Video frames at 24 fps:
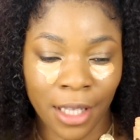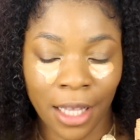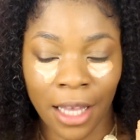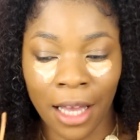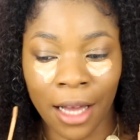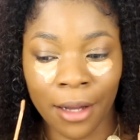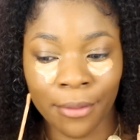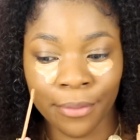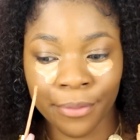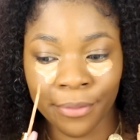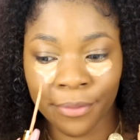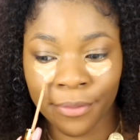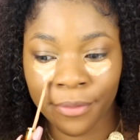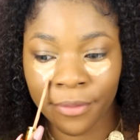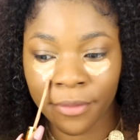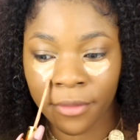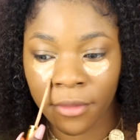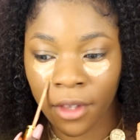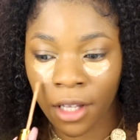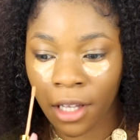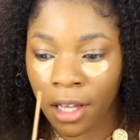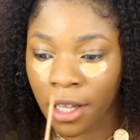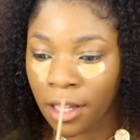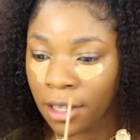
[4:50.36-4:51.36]

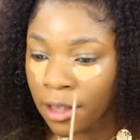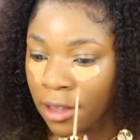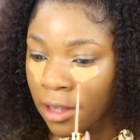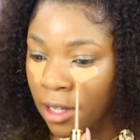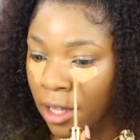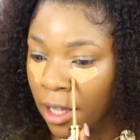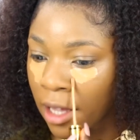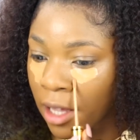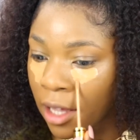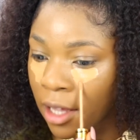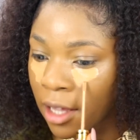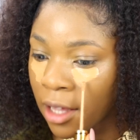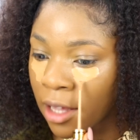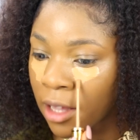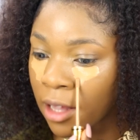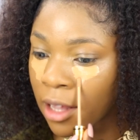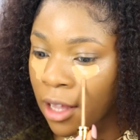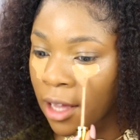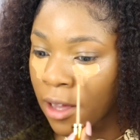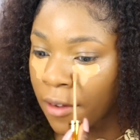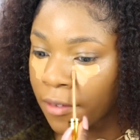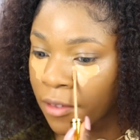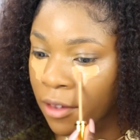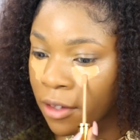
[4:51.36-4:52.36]
Yeah. And then
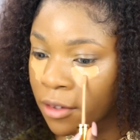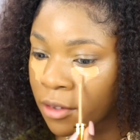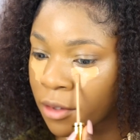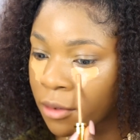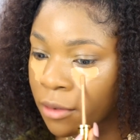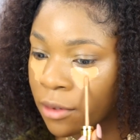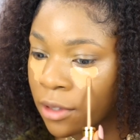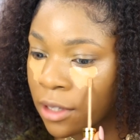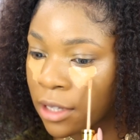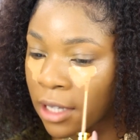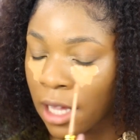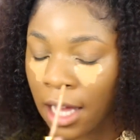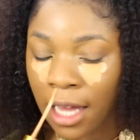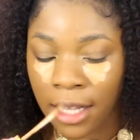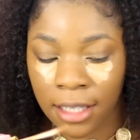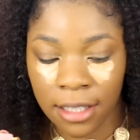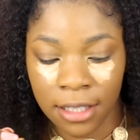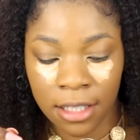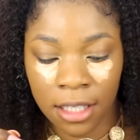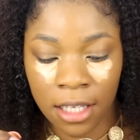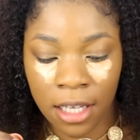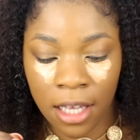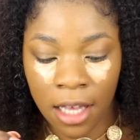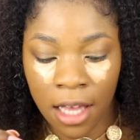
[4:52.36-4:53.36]
after doing that,
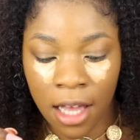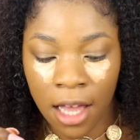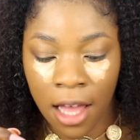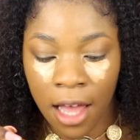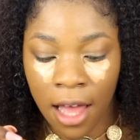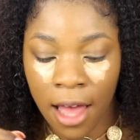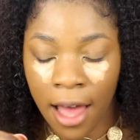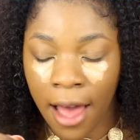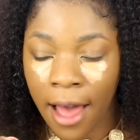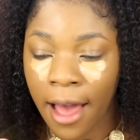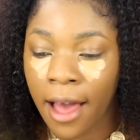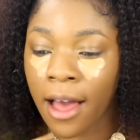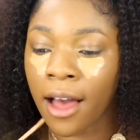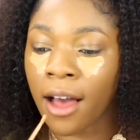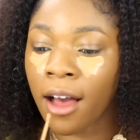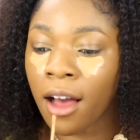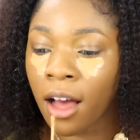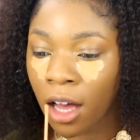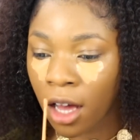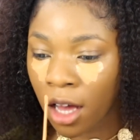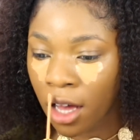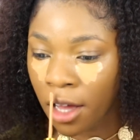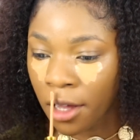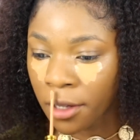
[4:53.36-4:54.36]

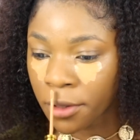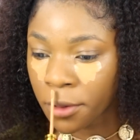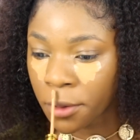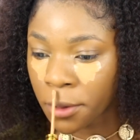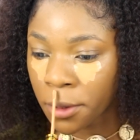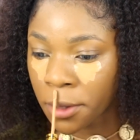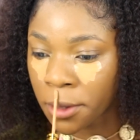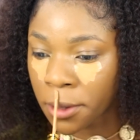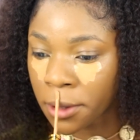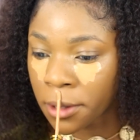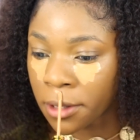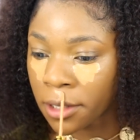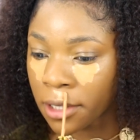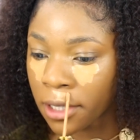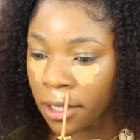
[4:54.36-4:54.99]
I do this.